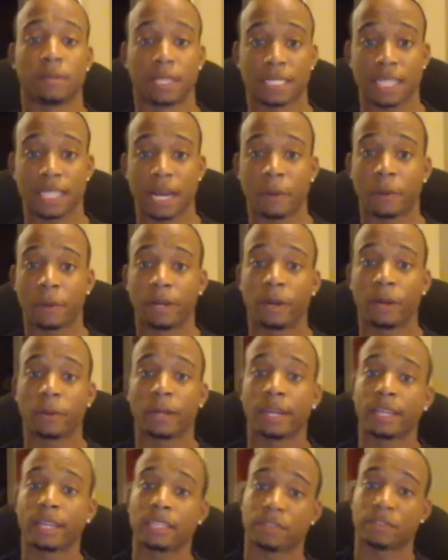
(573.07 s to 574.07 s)
the sour note,
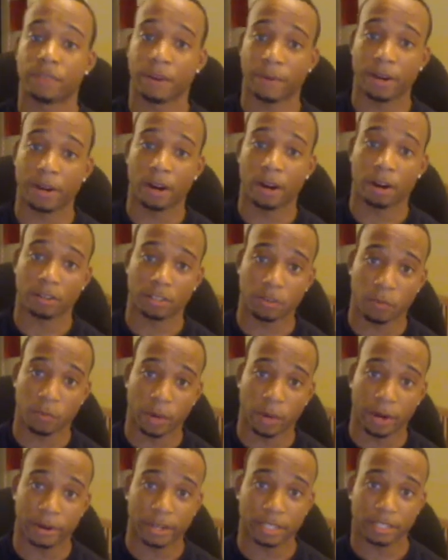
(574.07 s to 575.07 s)
it is very hard to
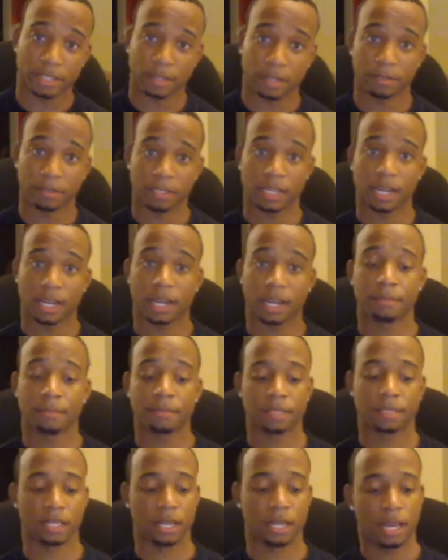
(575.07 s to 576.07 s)
wear it at certain
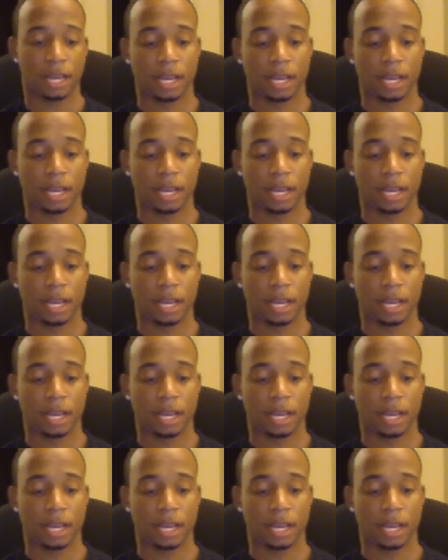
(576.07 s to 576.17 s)
times.